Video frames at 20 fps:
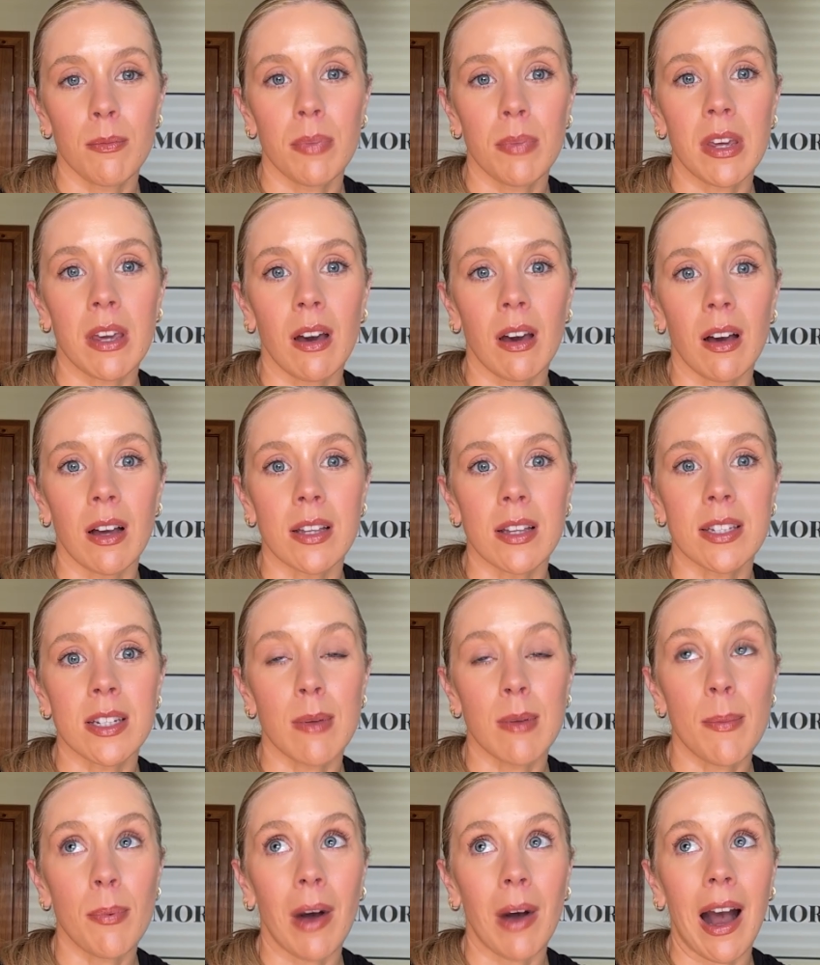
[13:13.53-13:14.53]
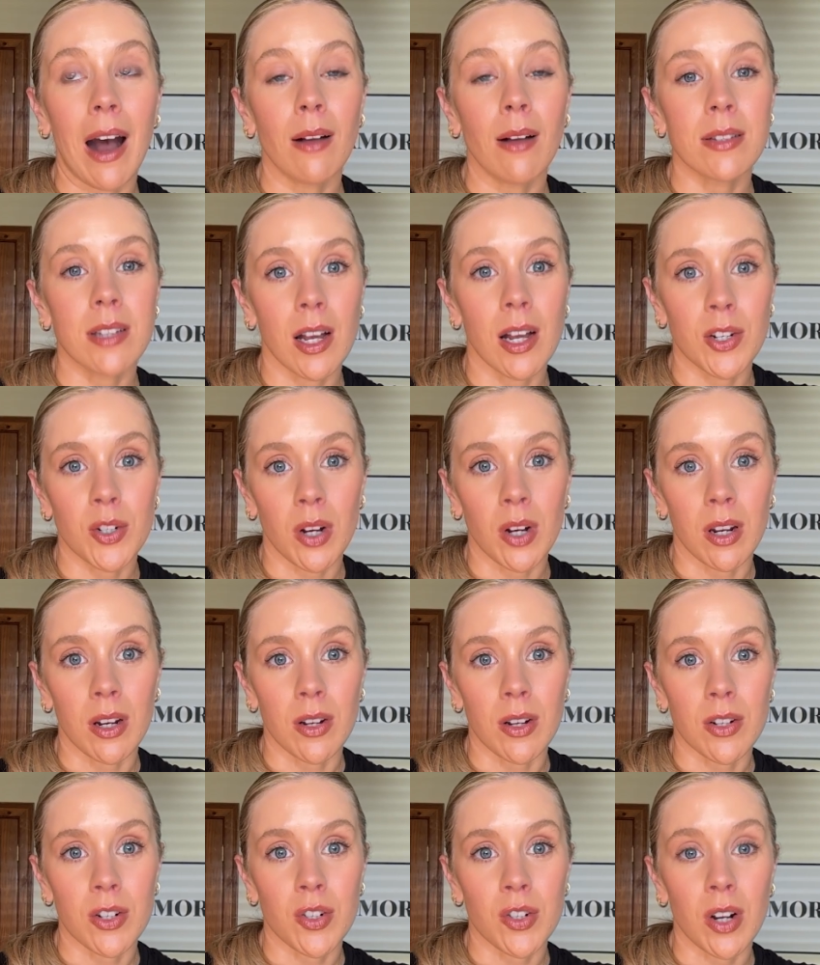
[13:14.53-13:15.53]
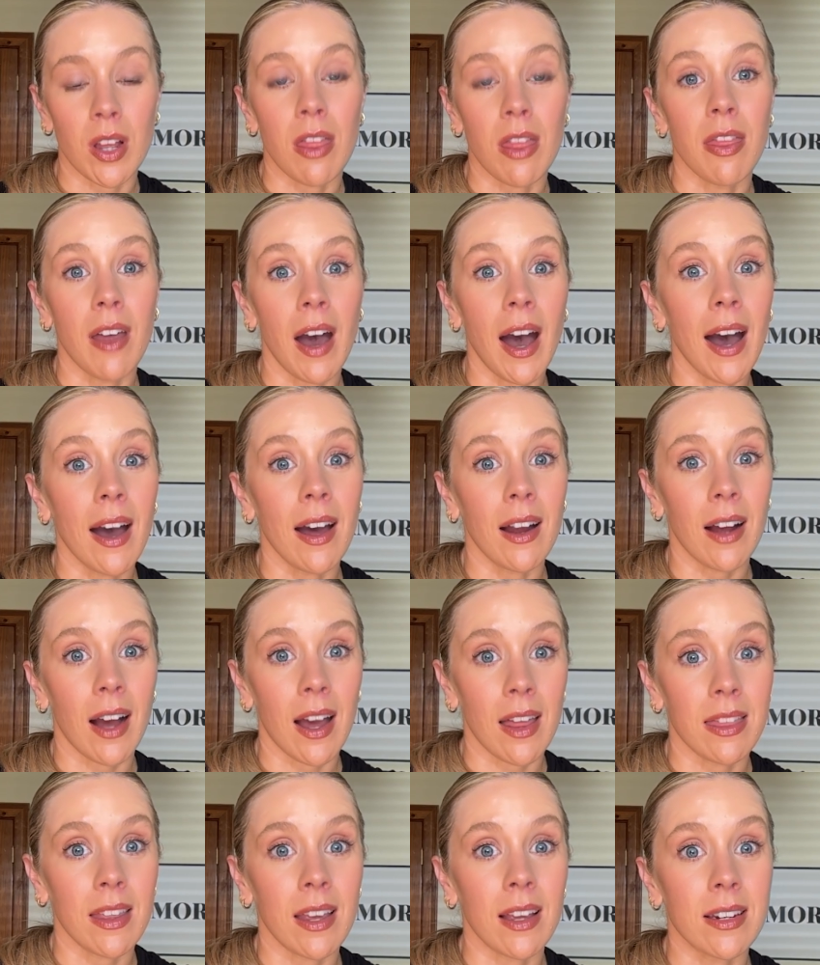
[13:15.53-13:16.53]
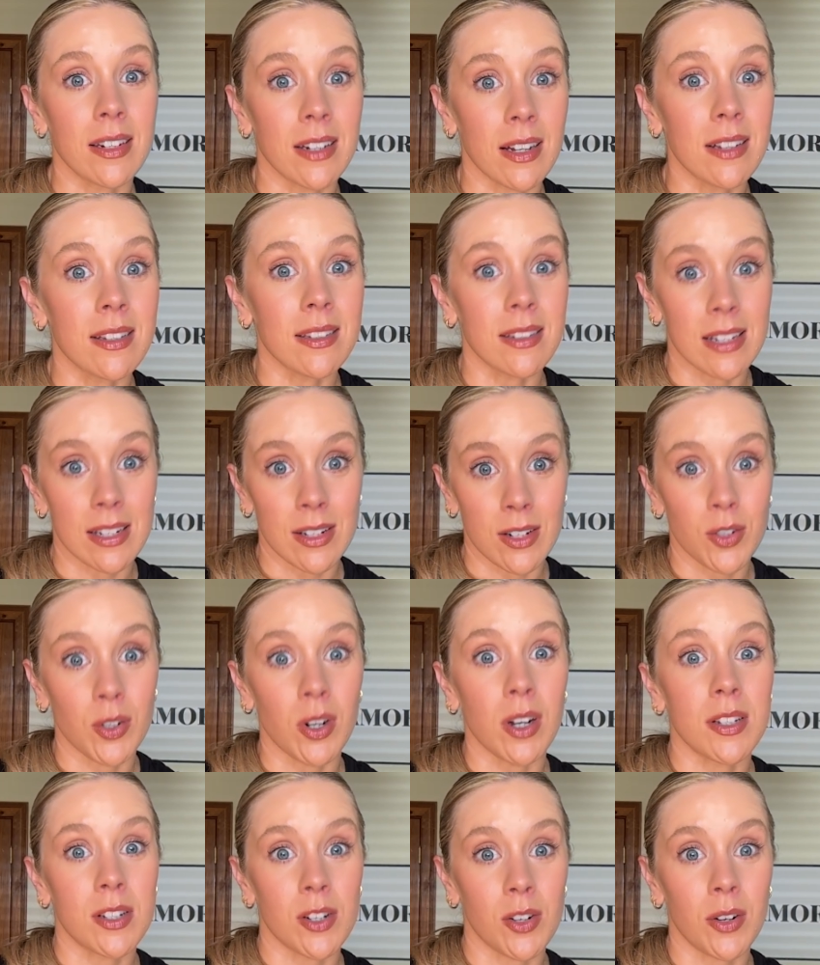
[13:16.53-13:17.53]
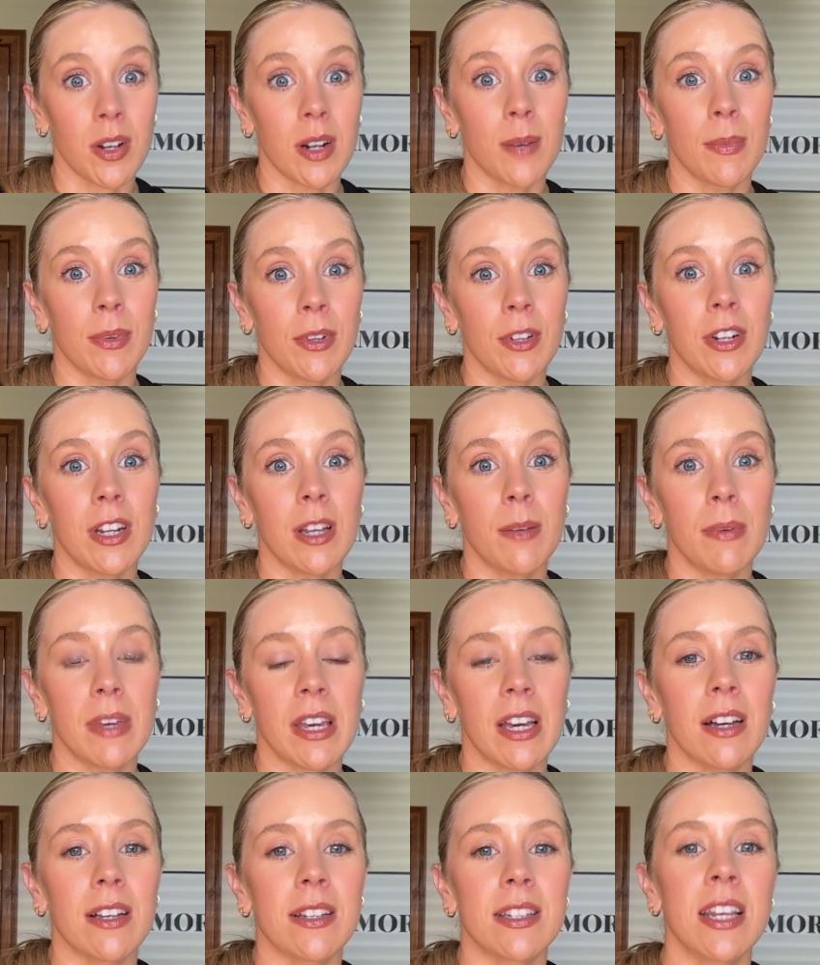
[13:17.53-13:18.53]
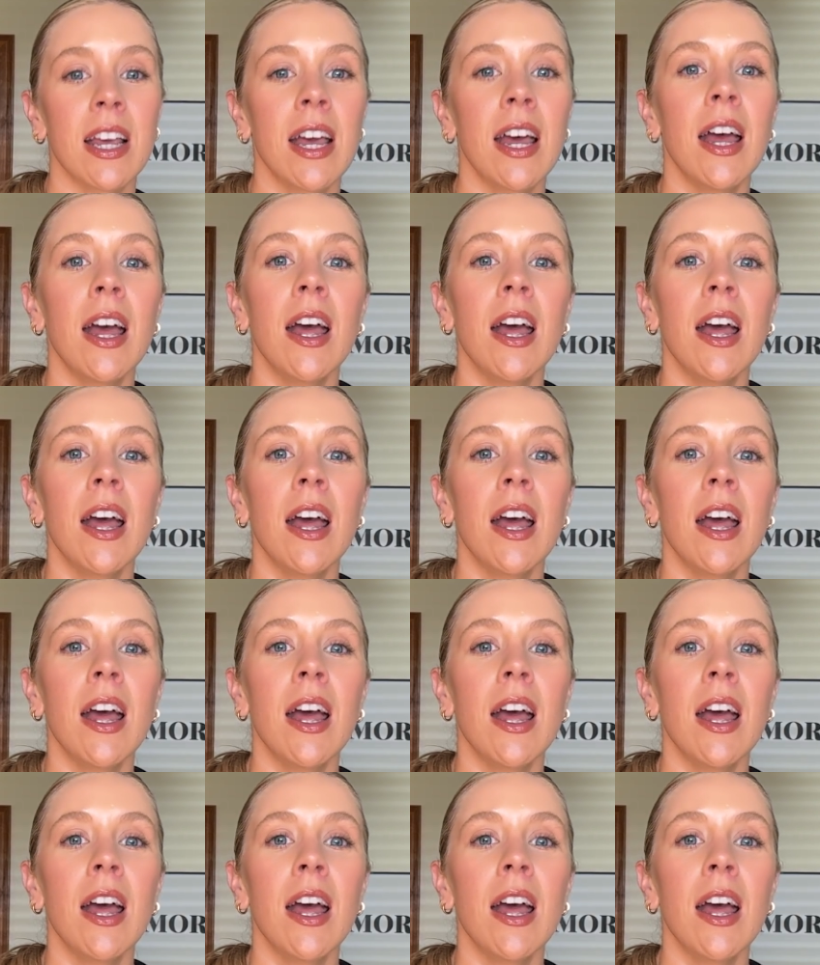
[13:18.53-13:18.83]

because people outside your industry, that I think does lead to trust and credibility, because